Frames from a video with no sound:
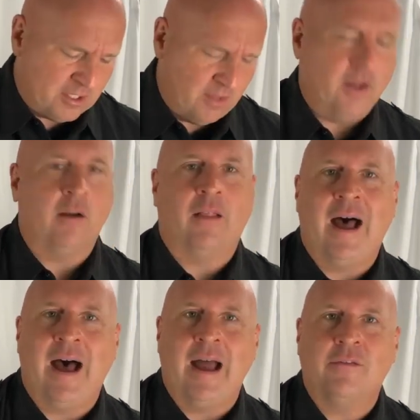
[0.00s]
to their
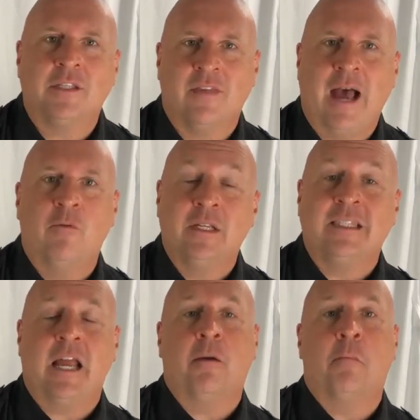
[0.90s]
lives. That was
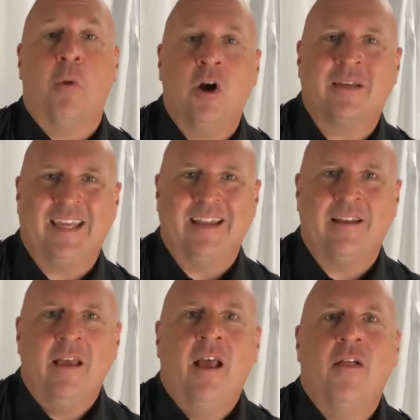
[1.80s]
their market.